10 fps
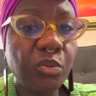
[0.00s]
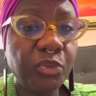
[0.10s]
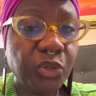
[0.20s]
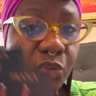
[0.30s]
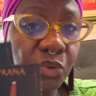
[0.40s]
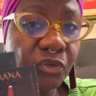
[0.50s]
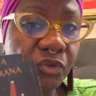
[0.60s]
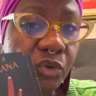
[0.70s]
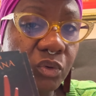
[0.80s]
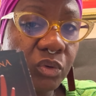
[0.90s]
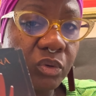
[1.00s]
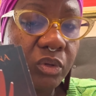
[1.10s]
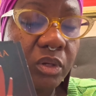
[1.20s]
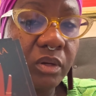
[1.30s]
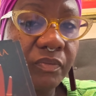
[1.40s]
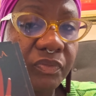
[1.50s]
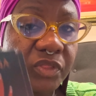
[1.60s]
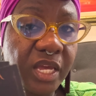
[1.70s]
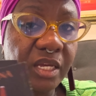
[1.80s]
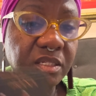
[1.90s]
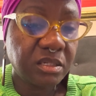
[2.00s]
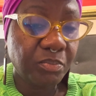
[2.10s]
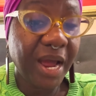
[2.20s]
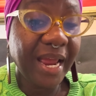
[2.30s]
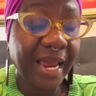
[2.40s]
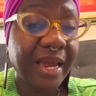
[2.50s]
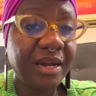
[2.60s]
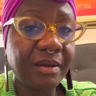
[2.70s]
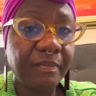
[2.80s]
beautiful things by hand.